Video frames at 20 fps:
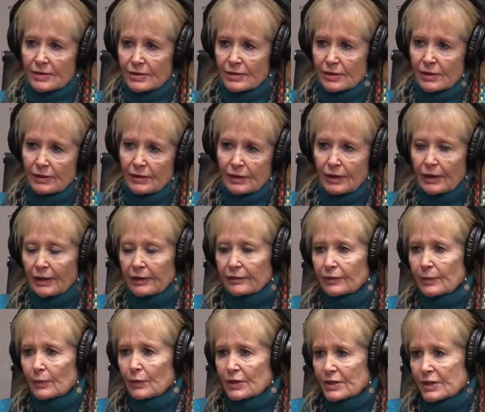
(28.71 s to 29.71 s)
So going
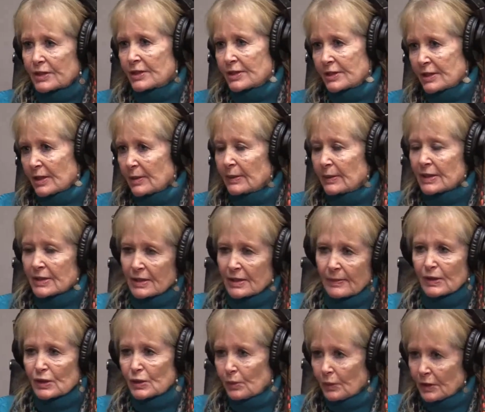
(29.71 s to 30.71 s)
from winter to summer and
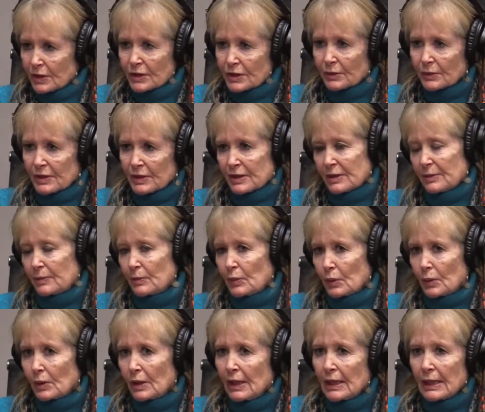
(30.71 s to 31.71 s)
summer to winter, we see
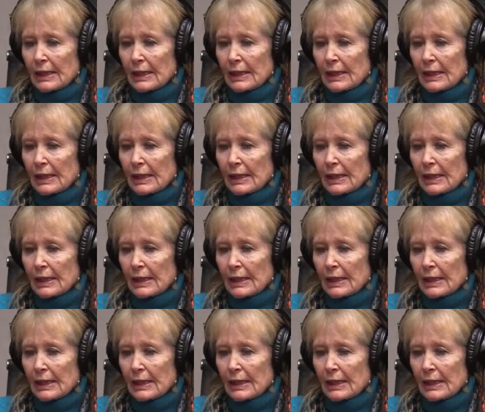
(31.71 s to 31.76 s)
more.